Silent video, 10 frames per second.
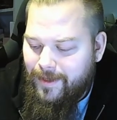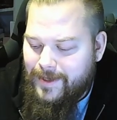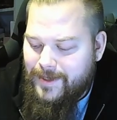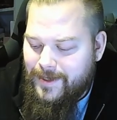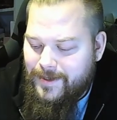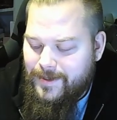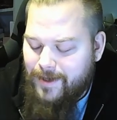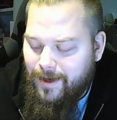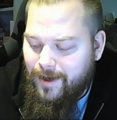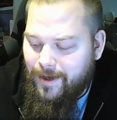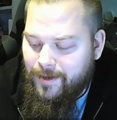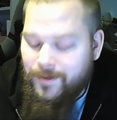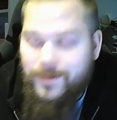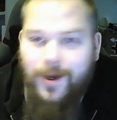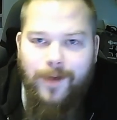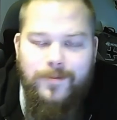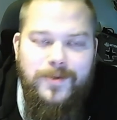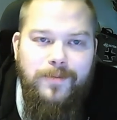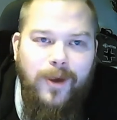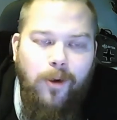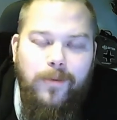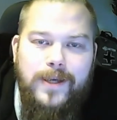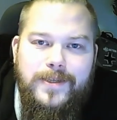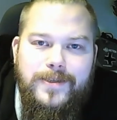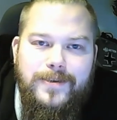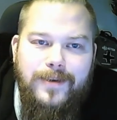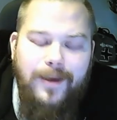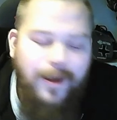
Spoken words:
This is a good time to be a hobbyist.